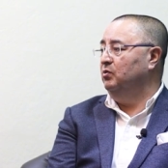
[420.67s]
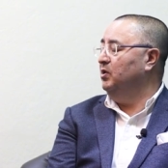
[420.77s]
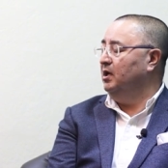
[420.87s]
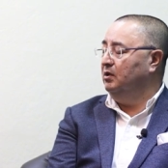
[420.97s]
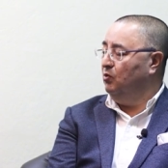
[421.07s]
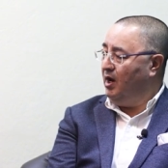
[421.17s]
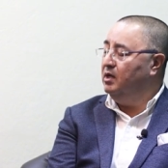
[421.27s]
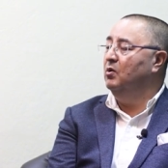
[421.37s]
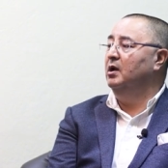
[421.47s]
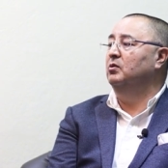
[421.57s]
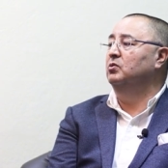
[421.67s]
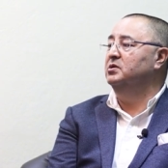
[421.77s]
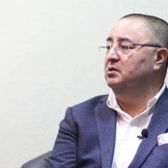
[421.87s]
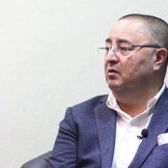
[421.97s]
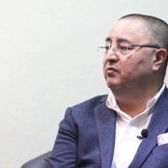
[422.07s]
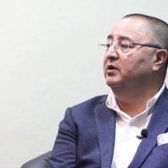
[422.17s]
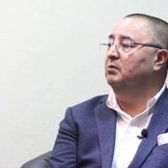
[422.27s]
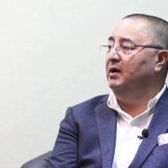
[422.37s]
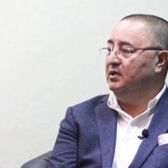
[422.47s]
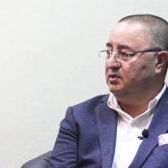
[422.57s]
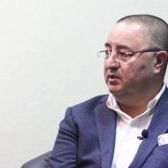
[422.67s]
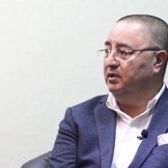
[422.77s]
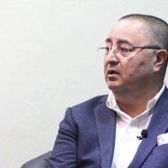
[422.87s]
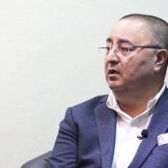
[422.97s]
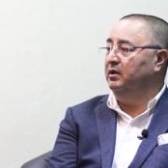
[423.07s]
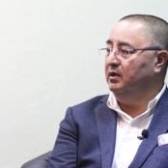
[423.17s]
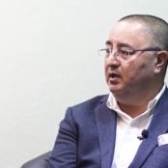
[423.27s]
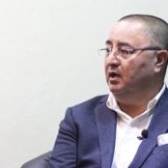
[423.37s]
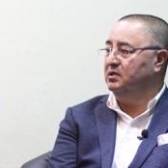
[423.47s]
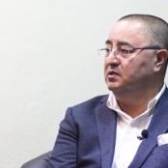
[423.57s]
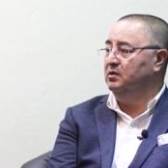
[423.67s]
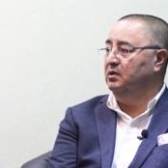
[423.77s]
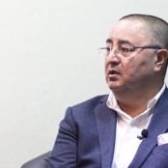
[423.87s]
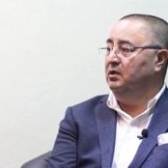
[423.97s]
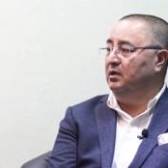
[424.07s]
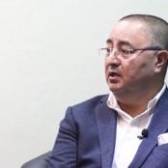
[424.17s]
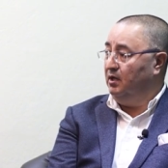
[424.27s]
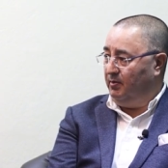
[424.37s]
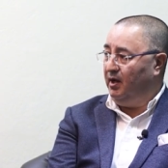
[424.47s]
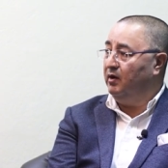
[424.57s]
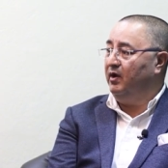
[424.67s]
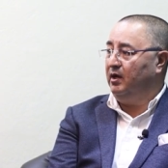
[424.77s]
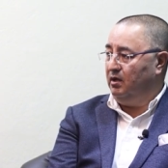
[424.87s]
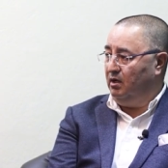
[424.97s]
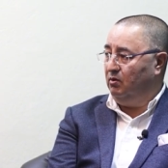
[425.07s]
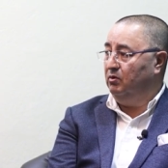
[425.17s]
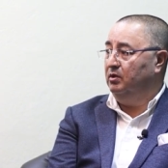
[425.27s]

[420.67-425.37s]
We are the only one who is offering a bachelor in culinary arts in Nepal right now.